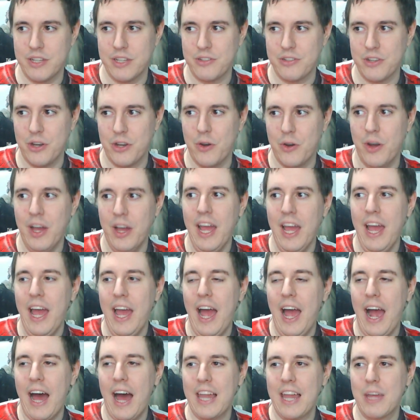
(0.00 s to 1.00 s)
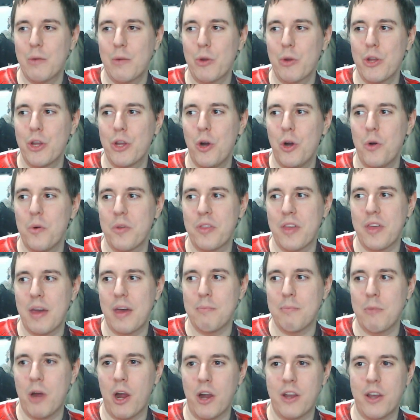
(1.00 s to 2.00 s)
So I like where you're going with
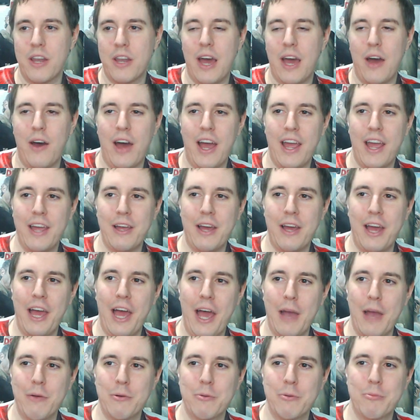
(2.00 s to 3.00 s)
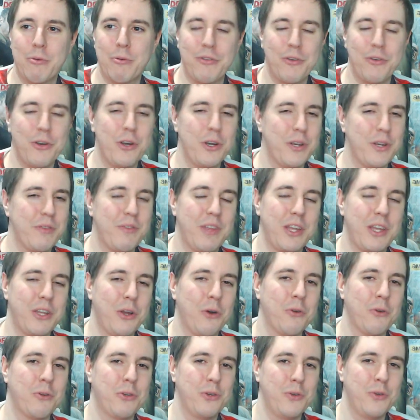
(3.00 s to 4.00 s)
that, Mark. Now, I would prefer it if they
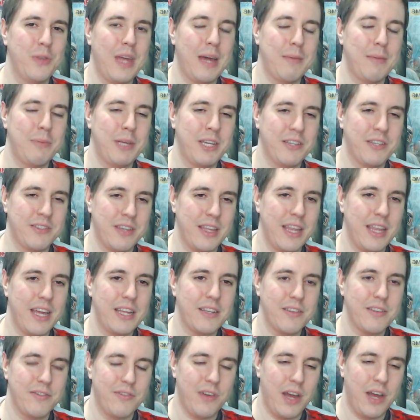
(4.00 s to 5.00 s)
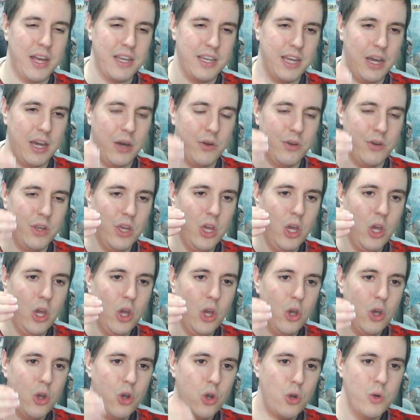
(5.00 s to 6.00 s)
don't do that, because I'd like to find out
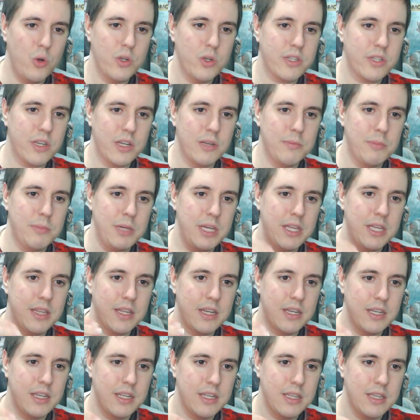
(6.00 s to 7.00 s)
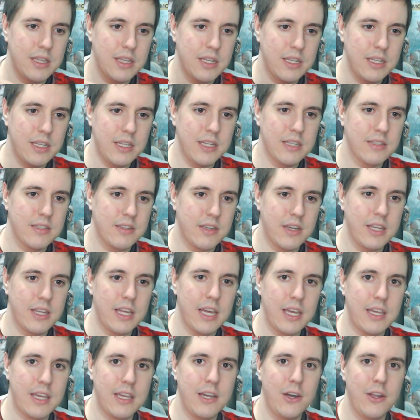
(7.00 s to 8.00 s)
who it's going to be that is going to
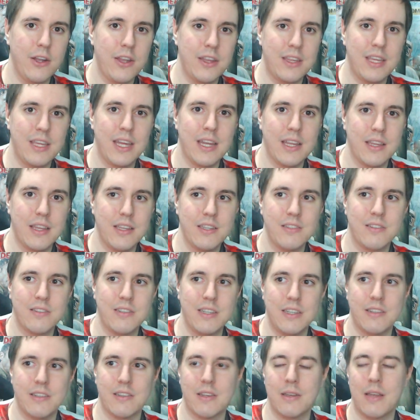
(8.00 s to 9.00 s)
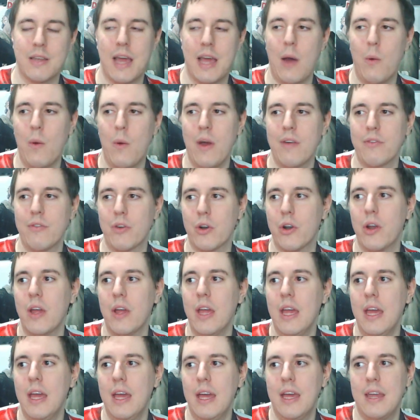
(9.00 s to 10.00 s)
get killed at the end of this season. However,
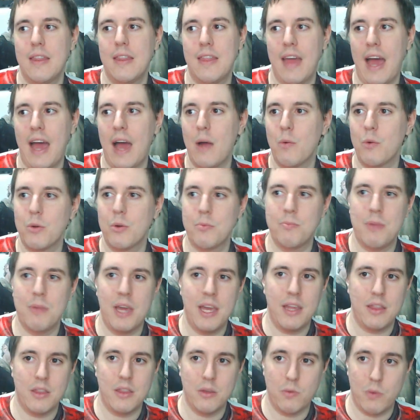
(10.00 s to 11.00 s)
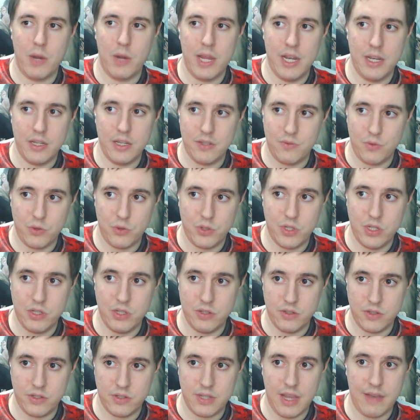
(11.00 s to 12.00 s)
that would make the ratings for
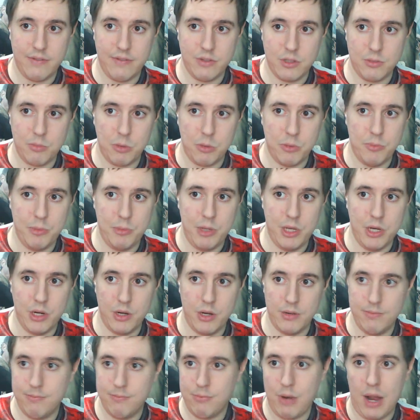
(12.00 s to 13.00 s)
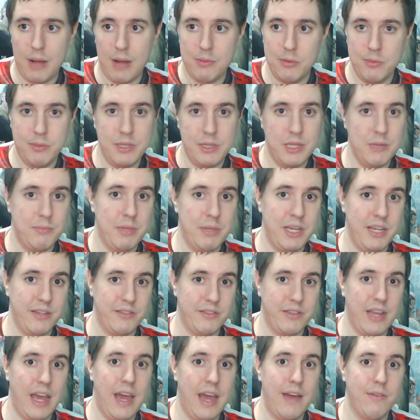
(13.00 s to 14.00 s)
season 7's premiere probably the
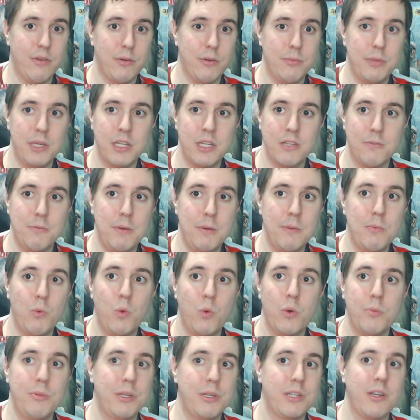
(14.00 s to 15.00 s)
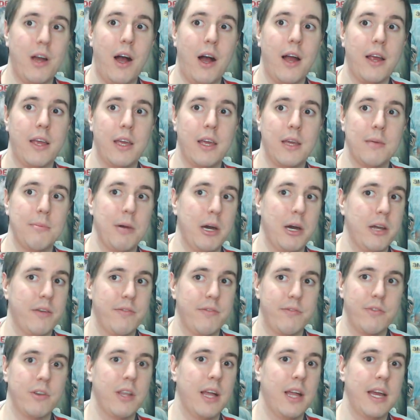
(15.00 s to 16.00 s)
biggest ever, because people would be talking about it
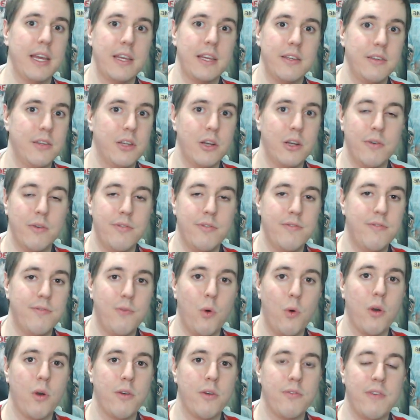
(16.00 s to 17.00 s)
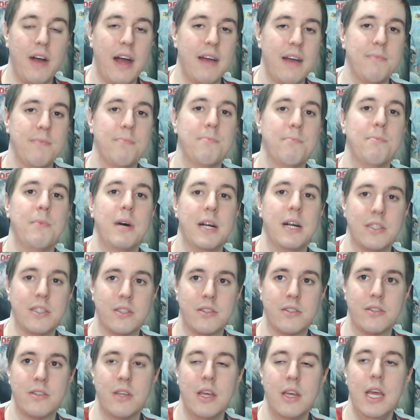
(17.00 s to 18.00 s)
for like, 4 or 5
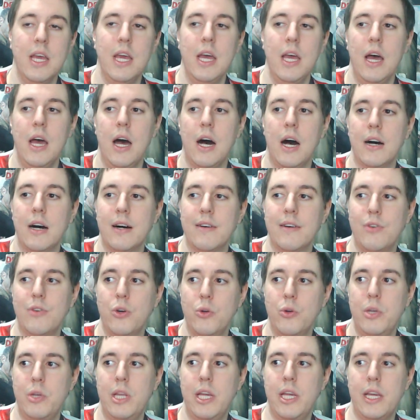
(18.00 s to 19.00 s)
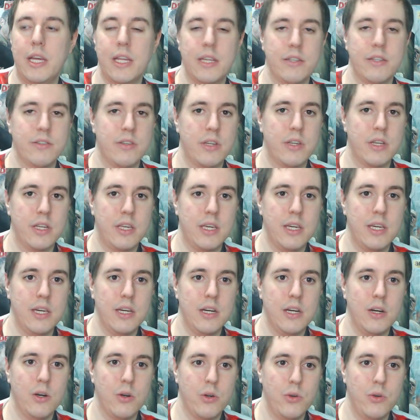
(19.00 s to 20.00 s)
months of who Negan is going to
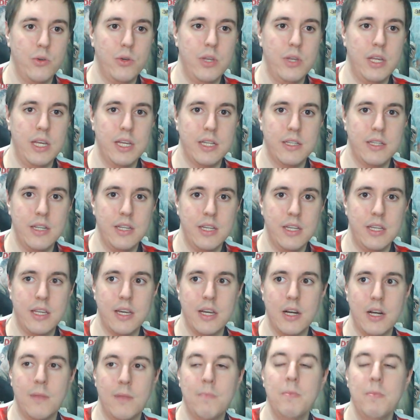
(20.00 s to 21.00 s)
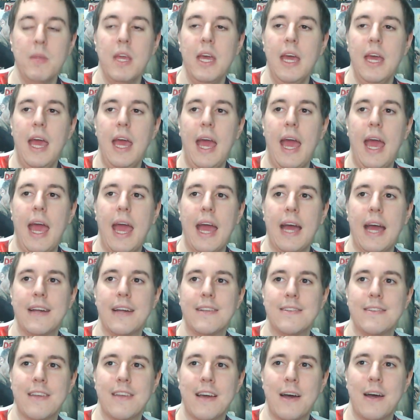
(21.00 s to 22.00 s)
kill or who Negan did kill.
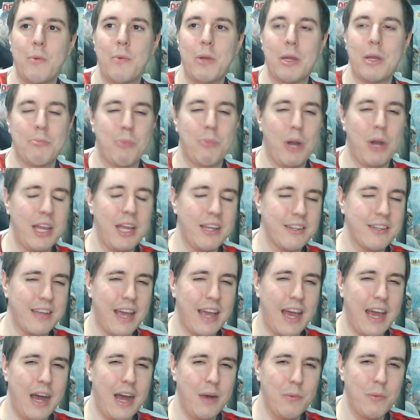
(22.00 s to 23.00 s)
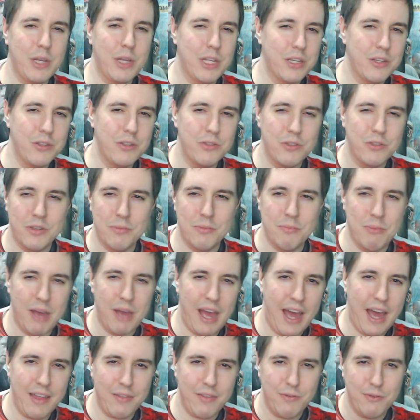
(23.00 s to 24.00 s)
And we can break it down. We can do some
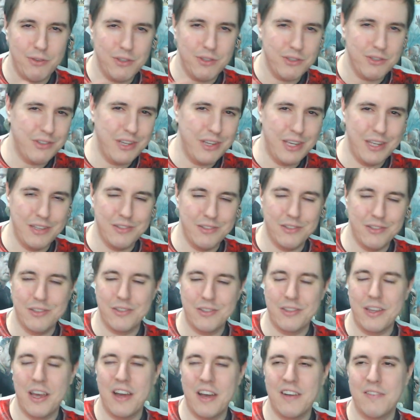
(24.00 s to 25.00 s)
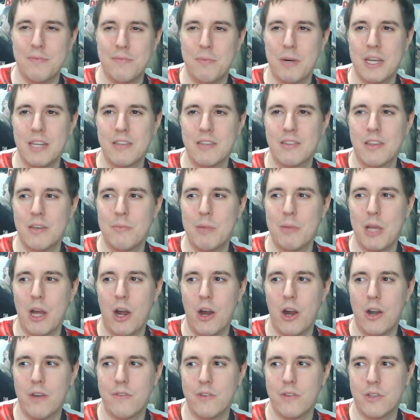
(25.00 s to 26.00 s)
math for the scenes and stuff. But it's going to be
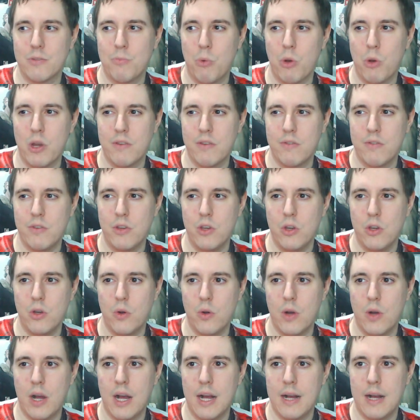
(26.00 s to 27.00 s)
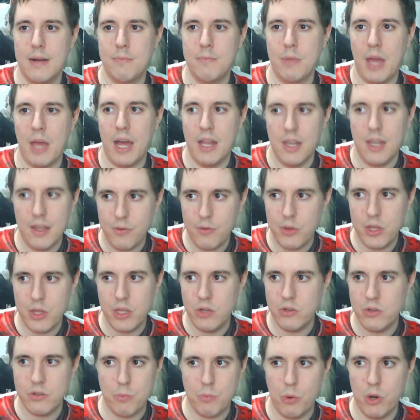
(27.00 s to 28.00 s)
hard if it's point of view. I love when they
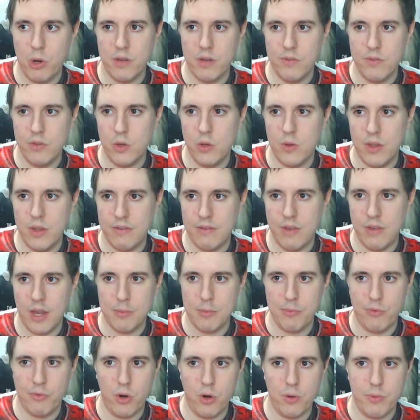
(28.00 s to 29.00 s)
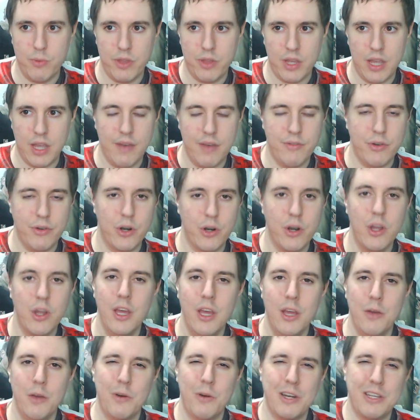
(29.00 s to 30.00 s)
use point of view. They've done it before with the governor
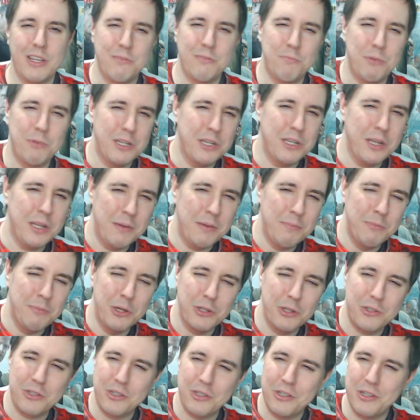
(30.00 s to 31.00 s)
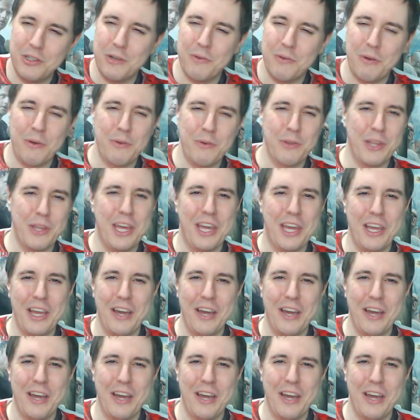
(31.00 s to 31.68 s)
when he's beating up Milton. You remember?